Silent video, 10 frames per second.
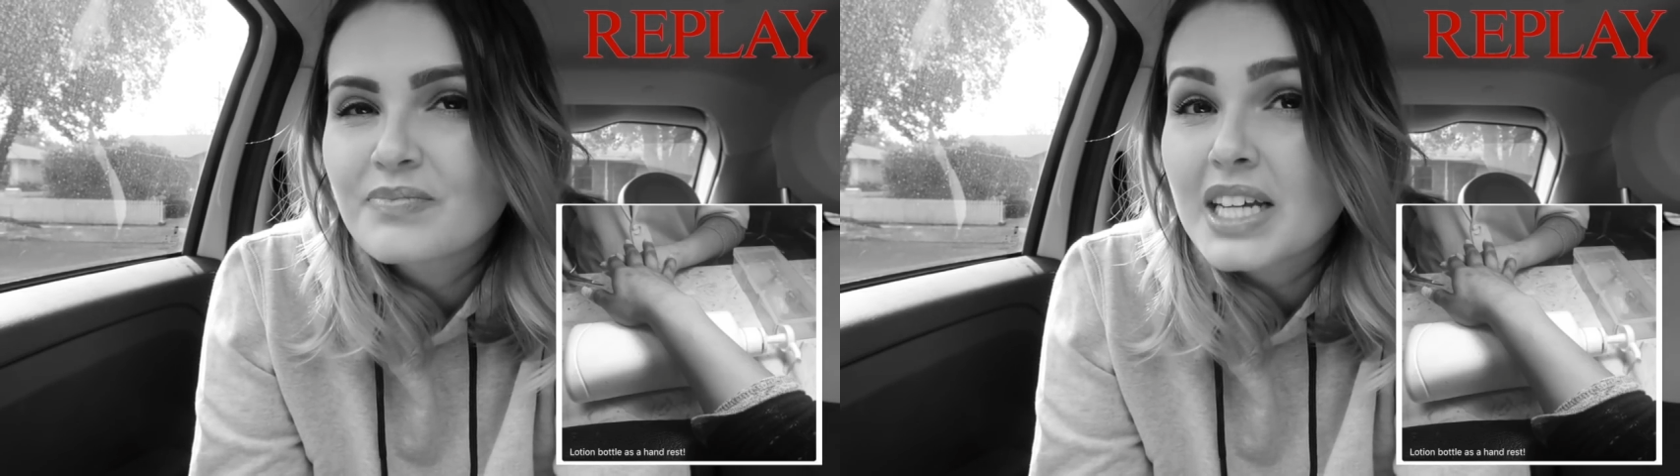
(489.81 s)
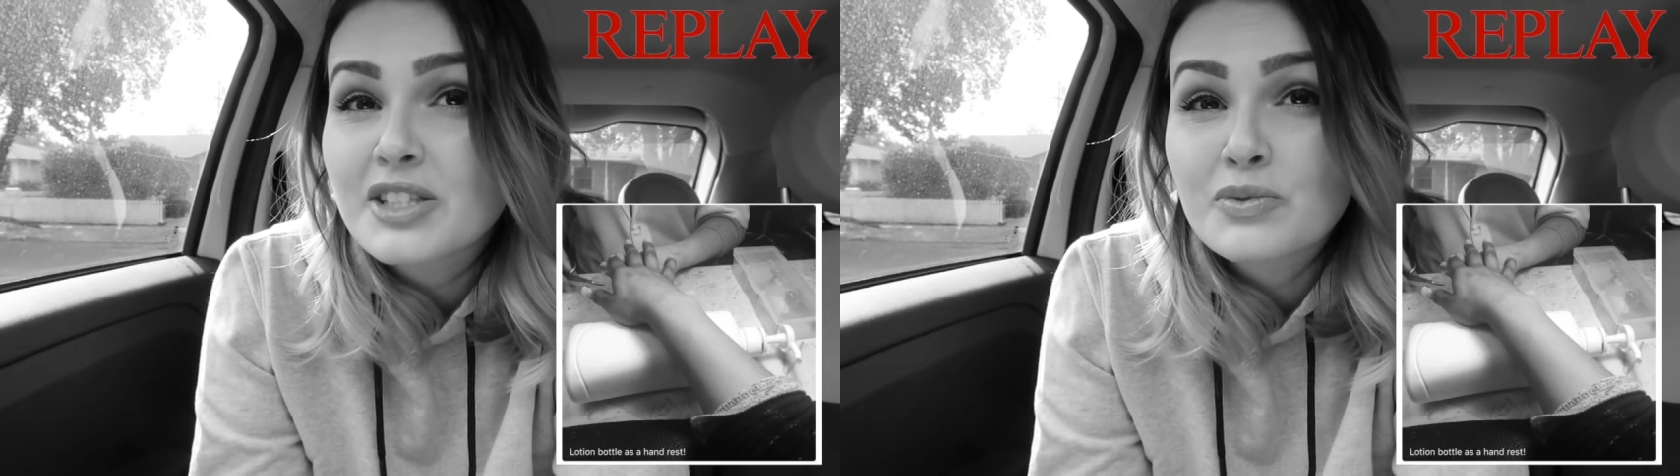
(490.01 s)

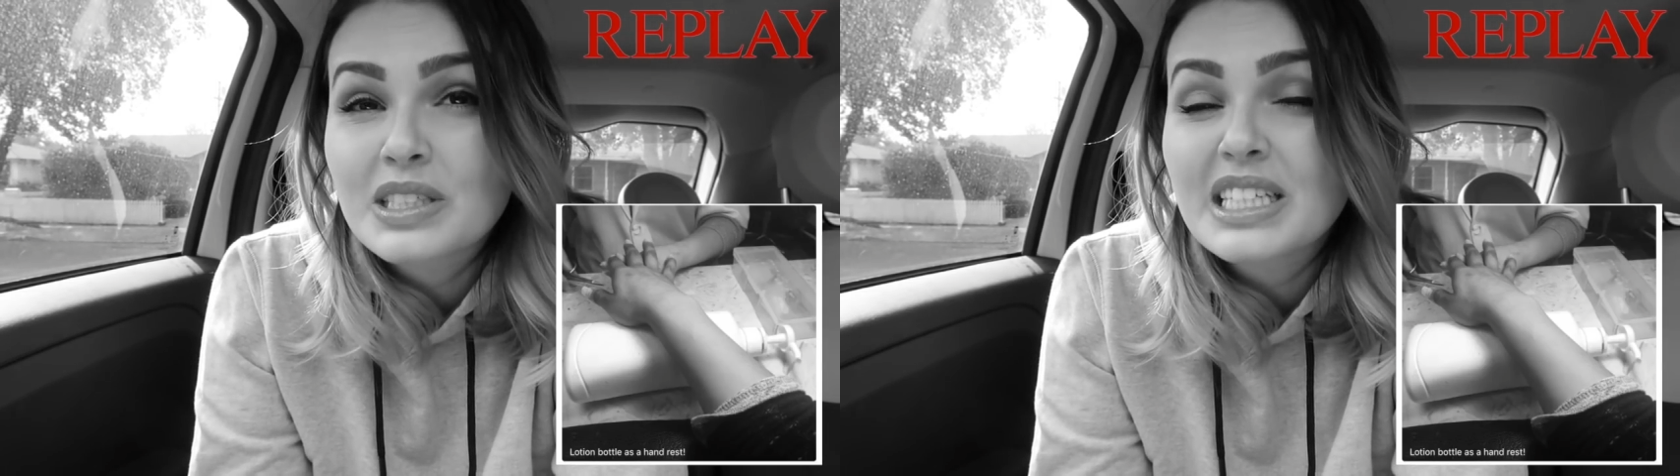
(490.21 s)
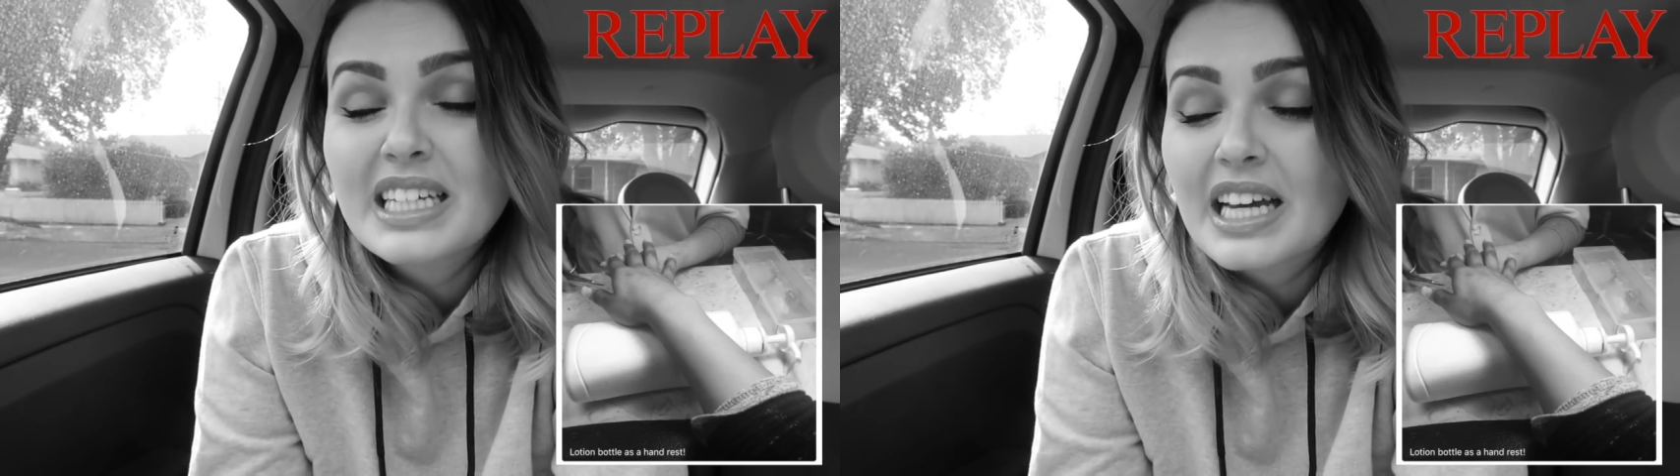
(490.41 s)
That's
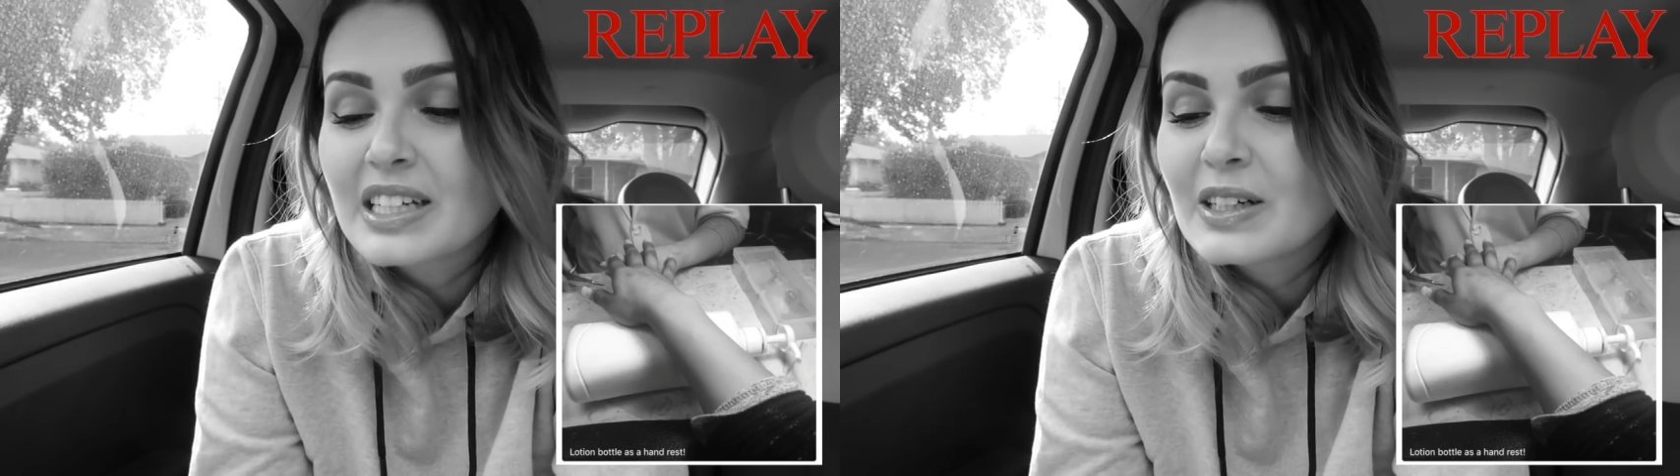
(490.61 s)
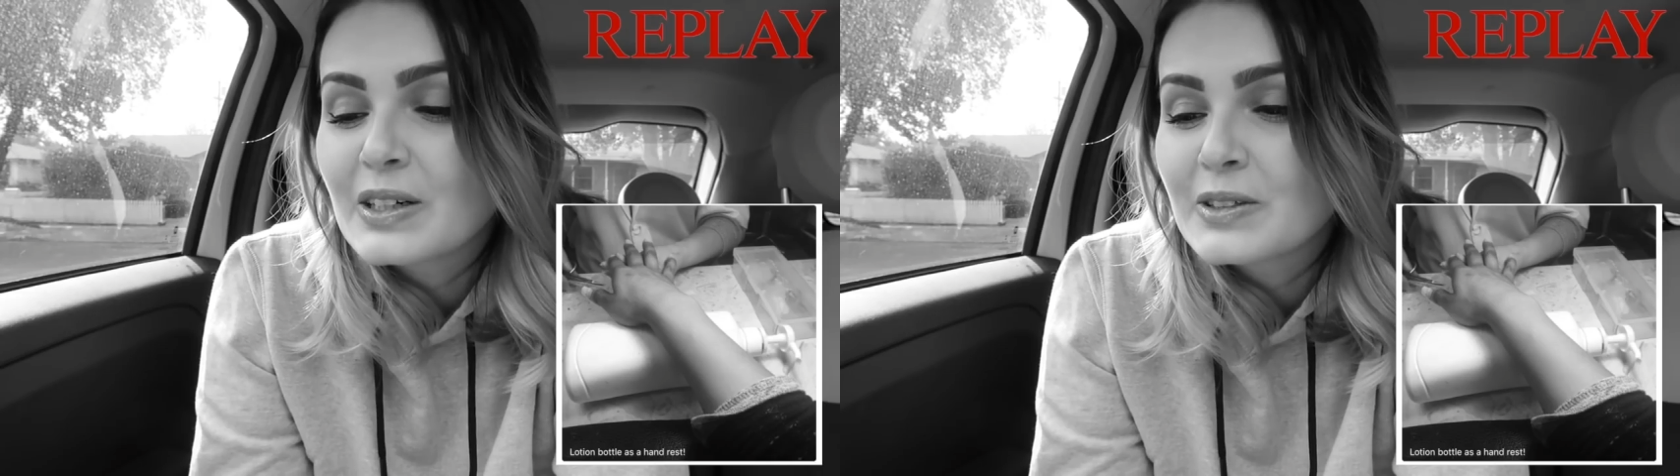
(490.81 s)
really
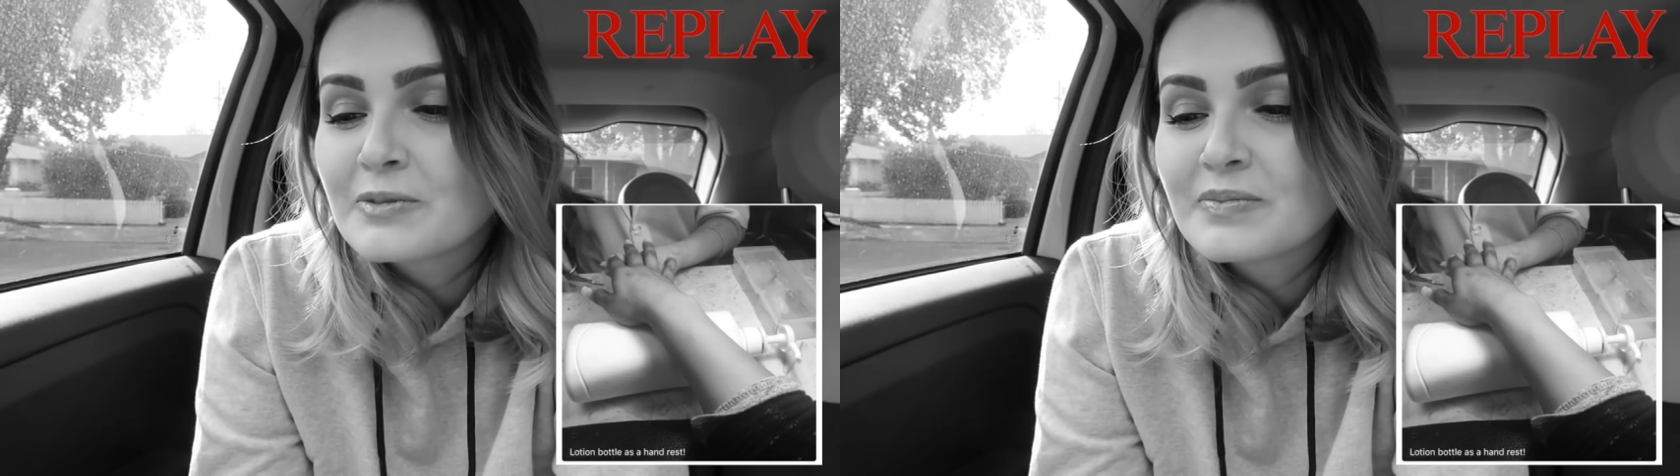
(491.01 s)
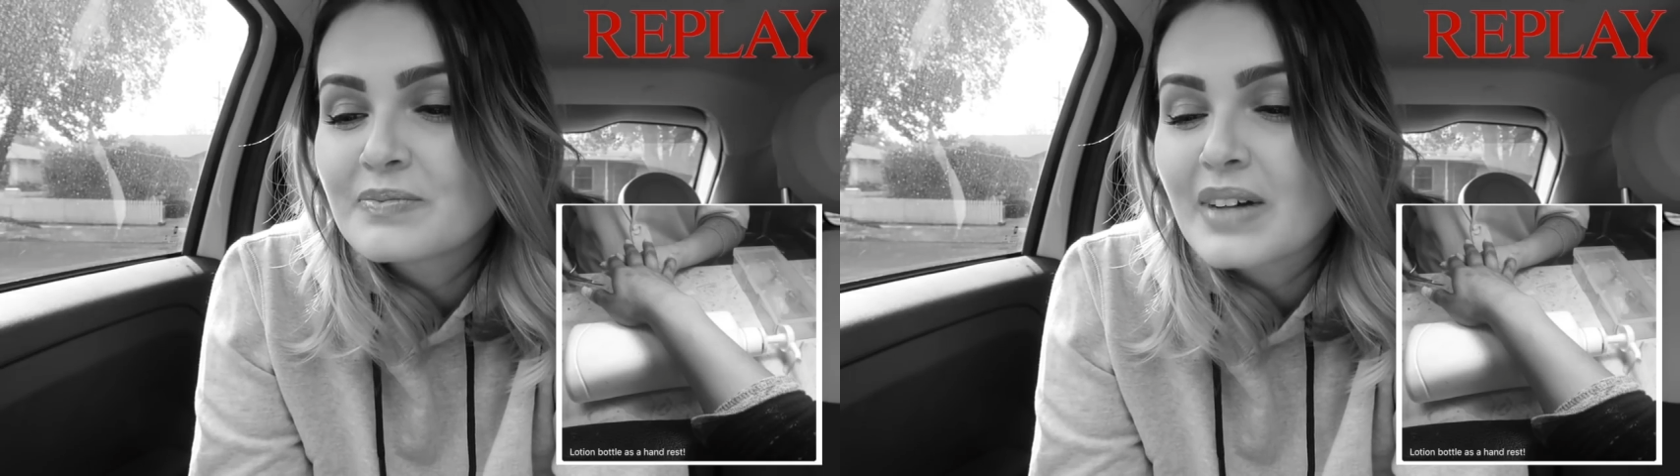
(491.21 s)
ghetto.